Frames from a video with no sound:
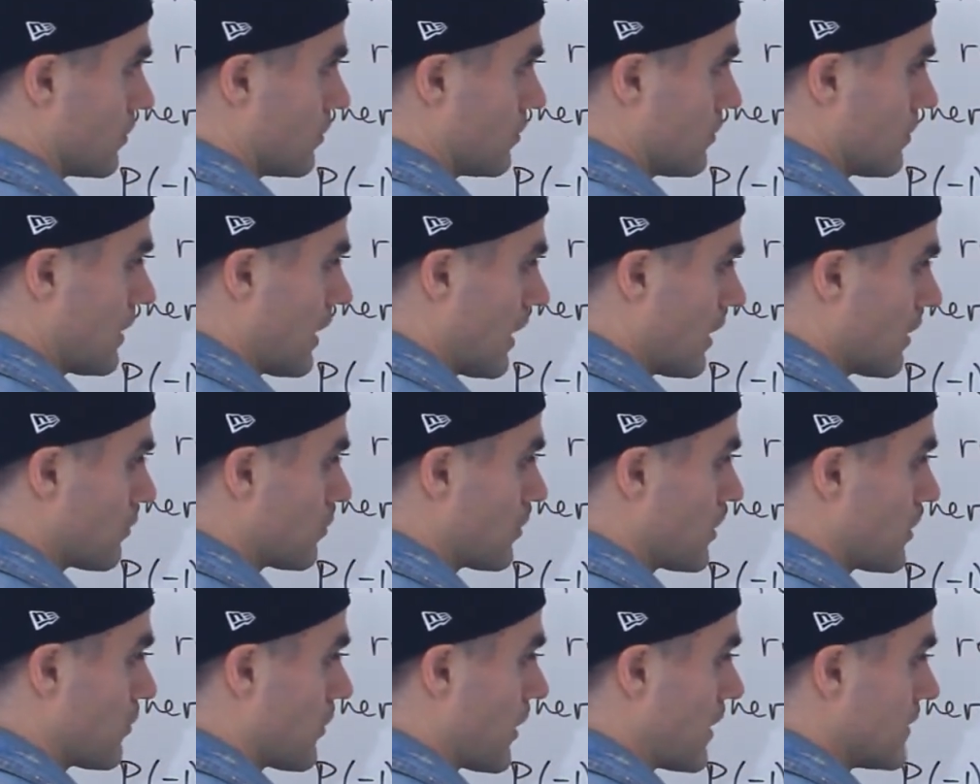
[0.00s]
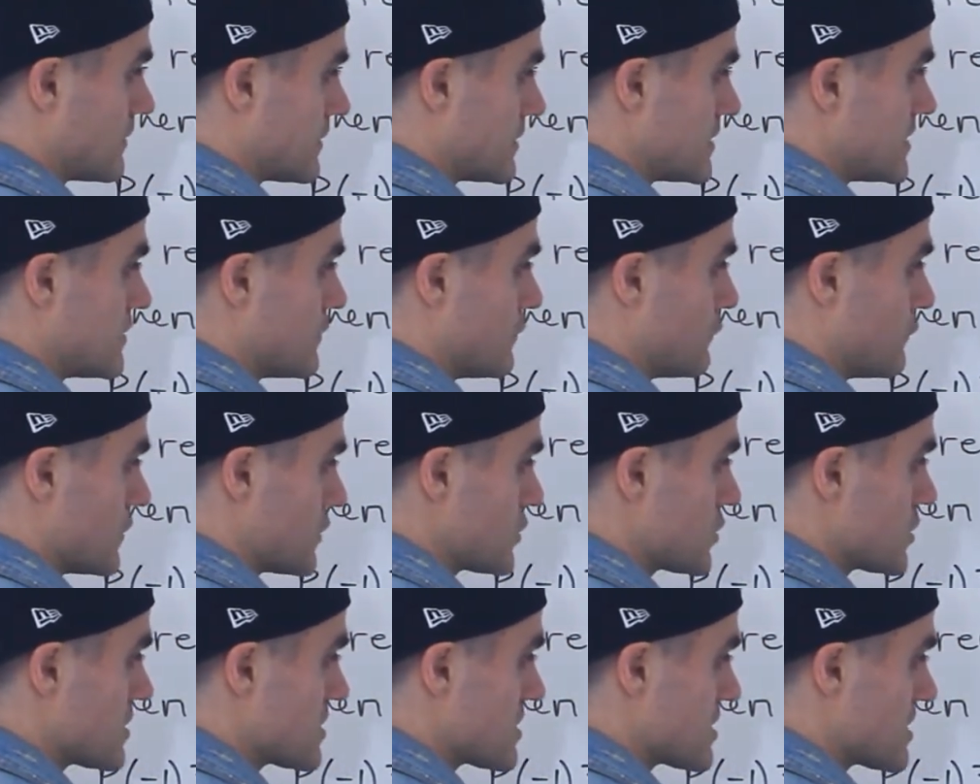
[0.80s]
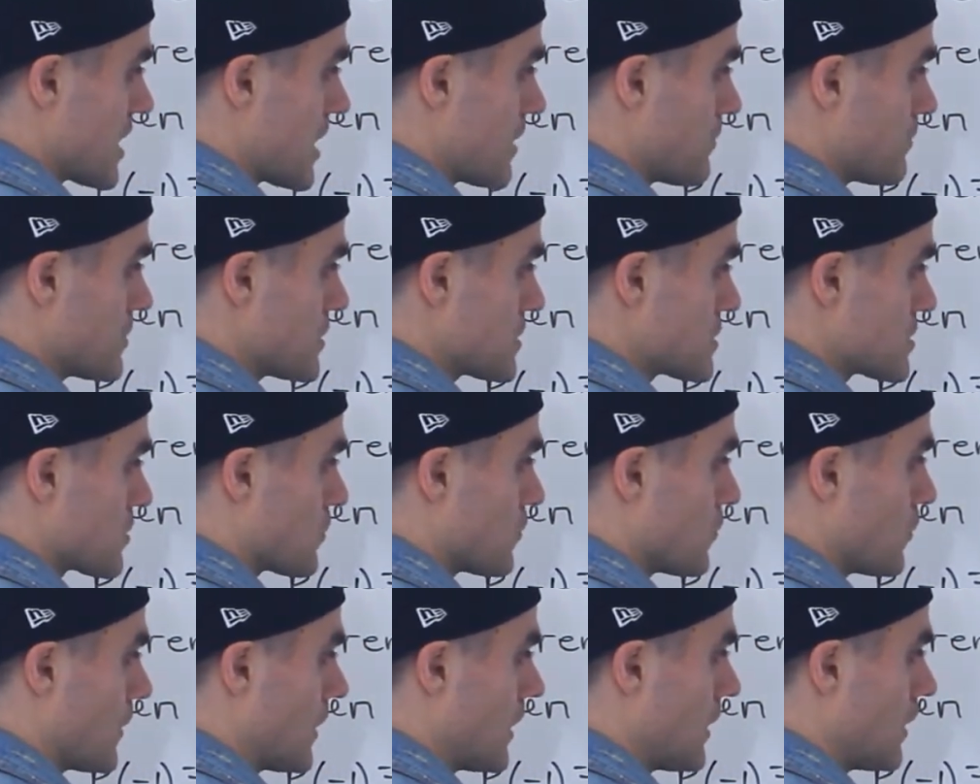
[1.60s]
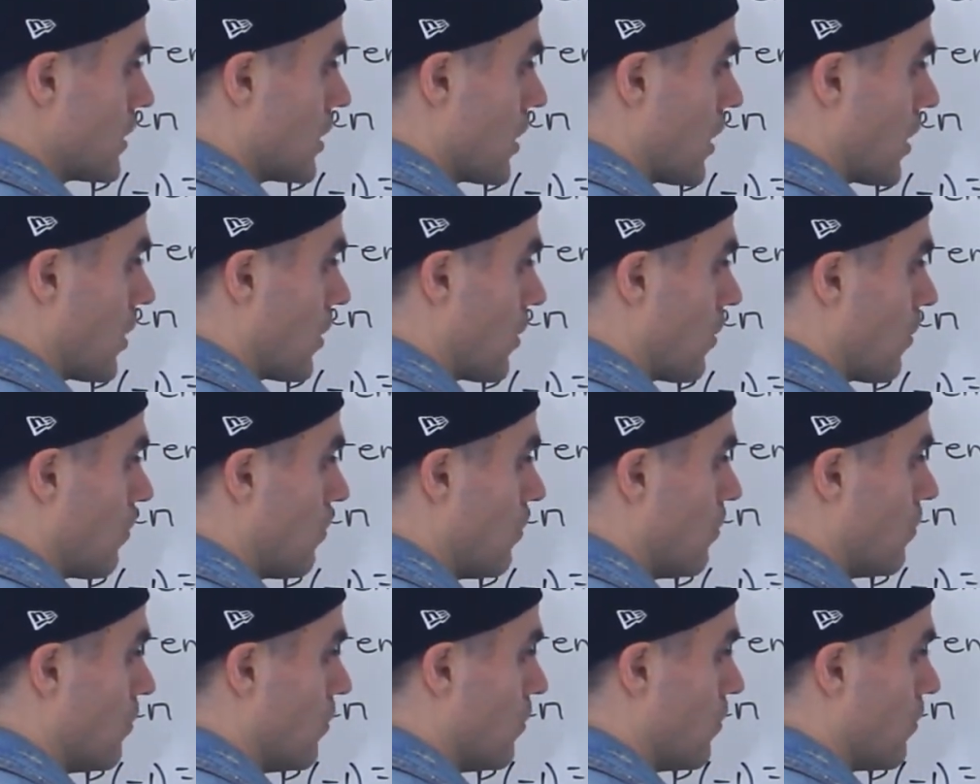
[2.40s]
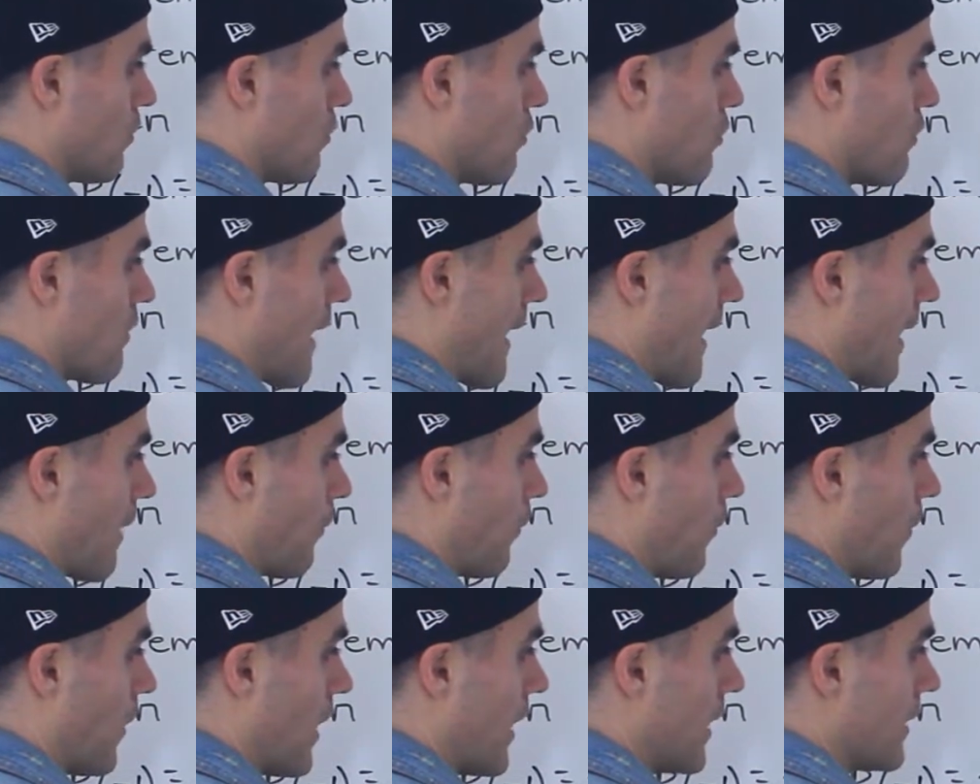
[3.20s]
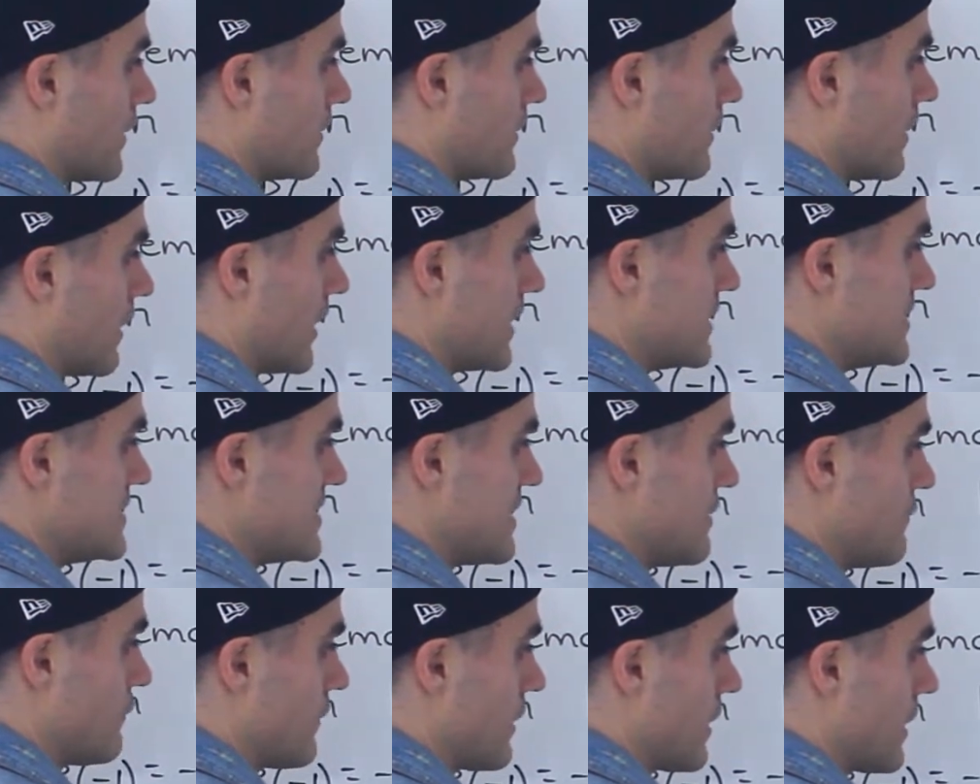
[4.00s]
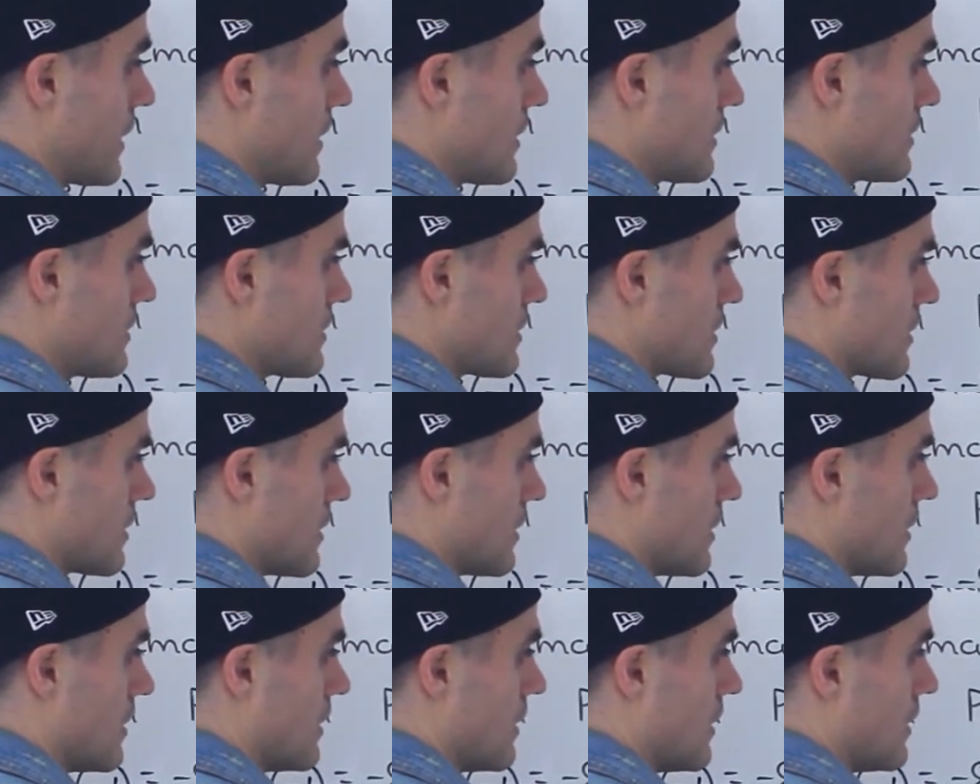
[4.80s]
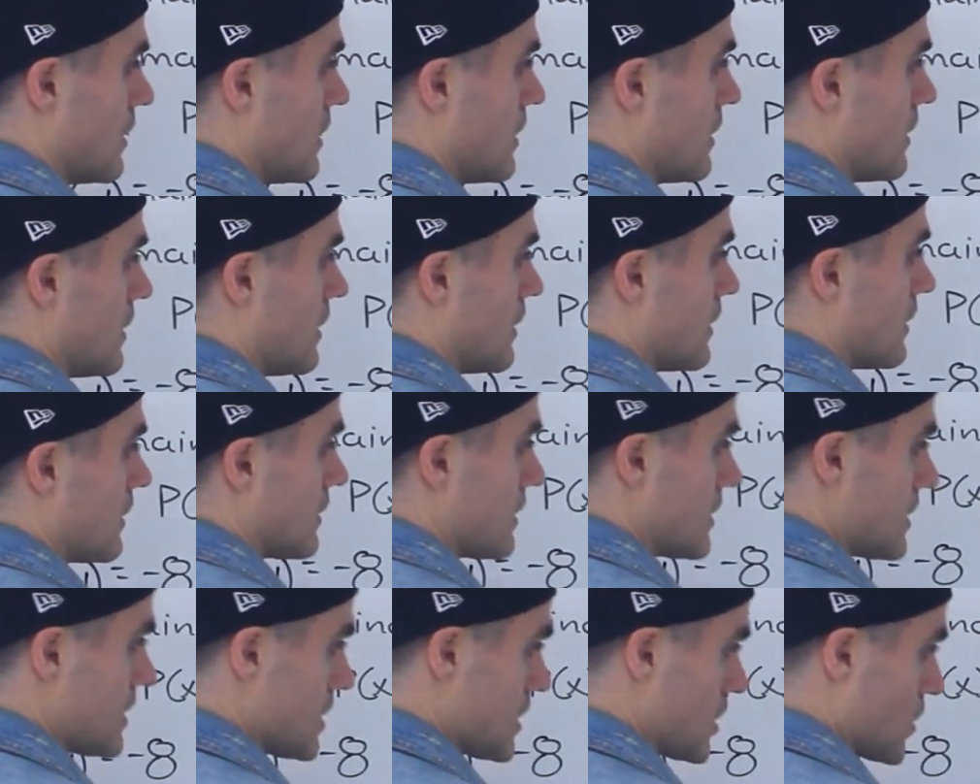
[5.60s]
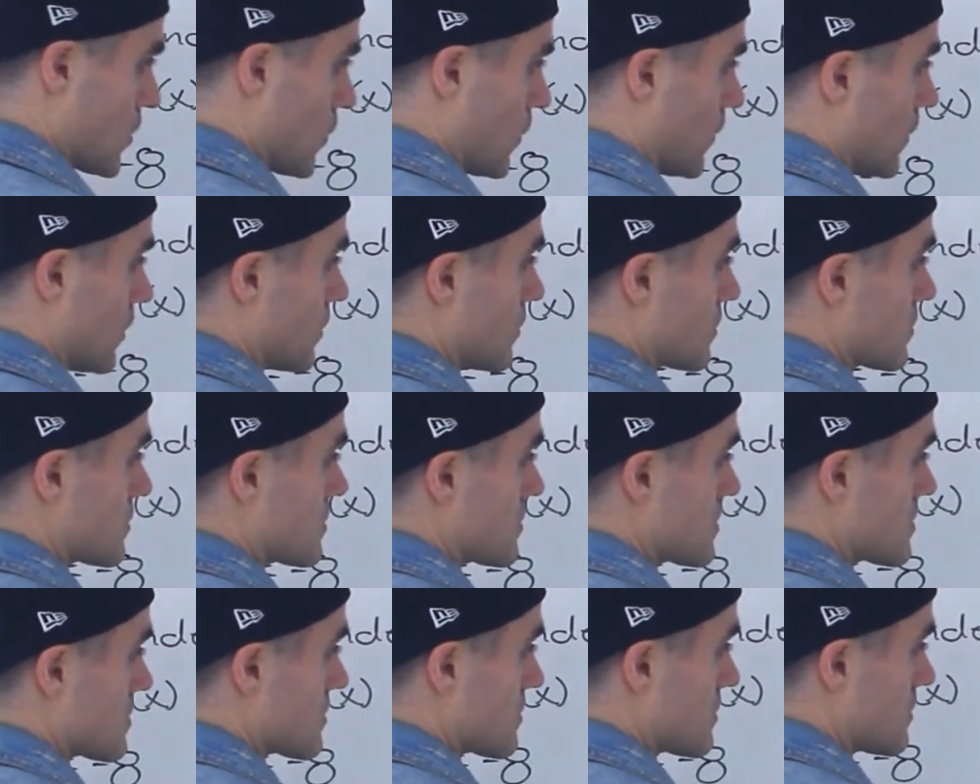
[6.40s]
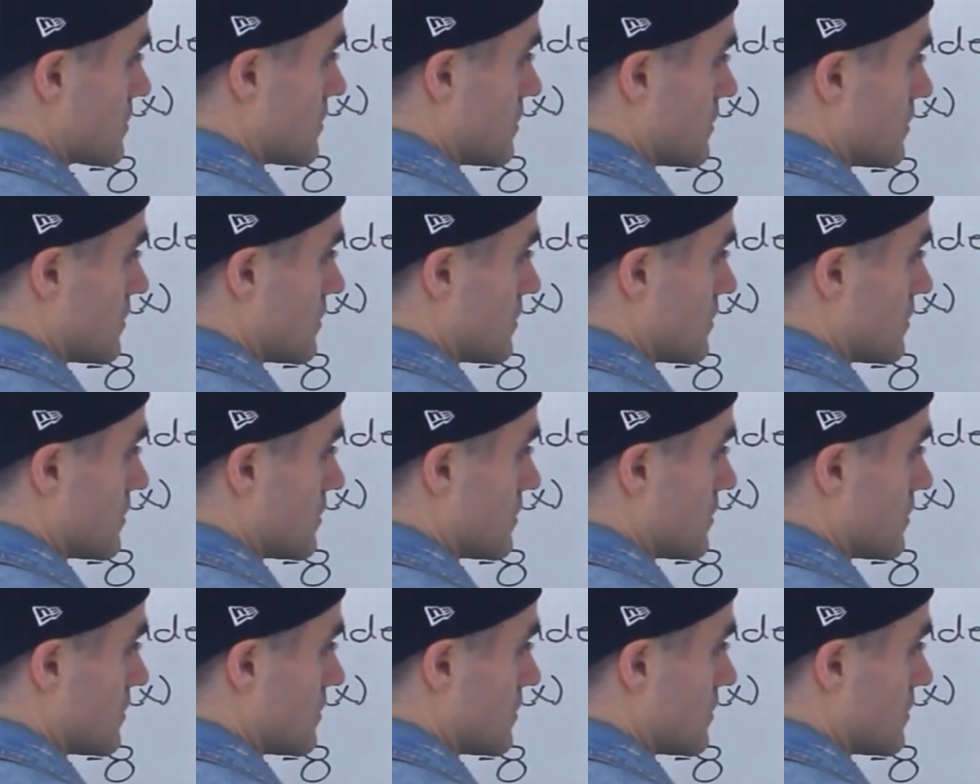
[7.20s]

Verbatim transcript: we got to rewrite the division statement so we know that what? A dividend equals